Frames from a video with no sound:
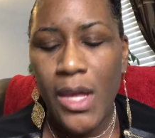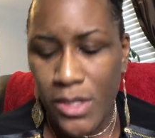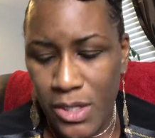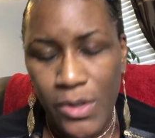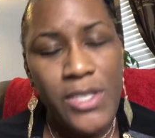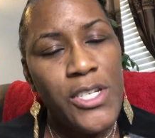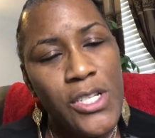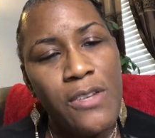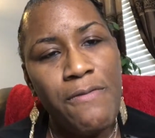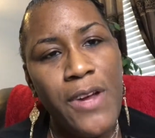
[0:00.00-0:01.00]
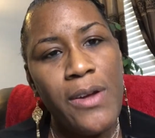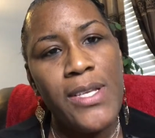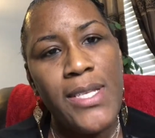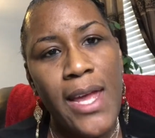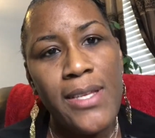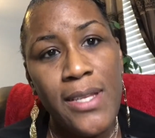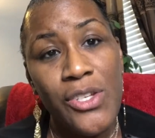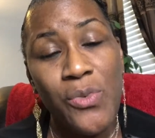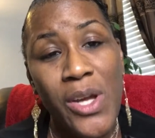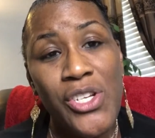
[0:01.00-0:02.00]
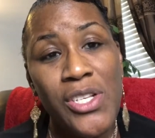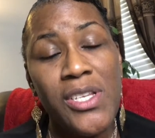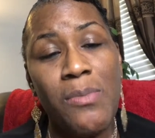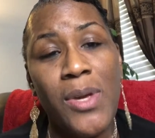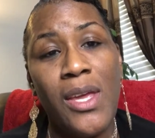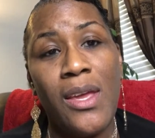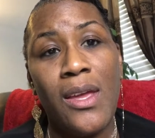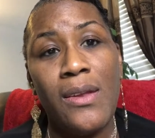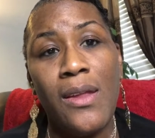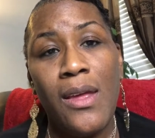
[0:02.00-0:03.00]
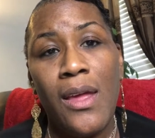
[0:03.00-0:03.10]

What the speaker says: so it's just a very sad situation to be in.